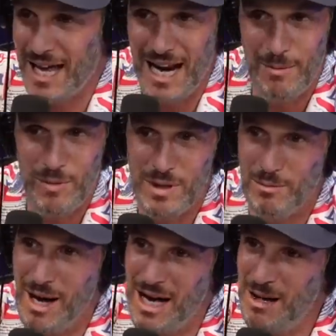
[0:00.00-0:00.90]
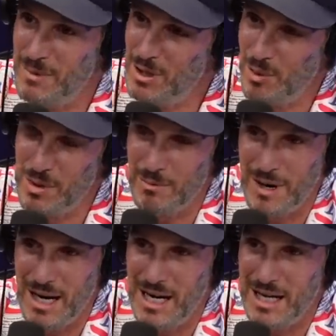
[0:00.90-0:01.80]
and I'm with your mom, and you're with a
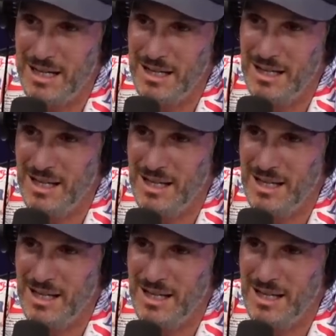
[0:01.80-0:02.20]
mom. Yeah,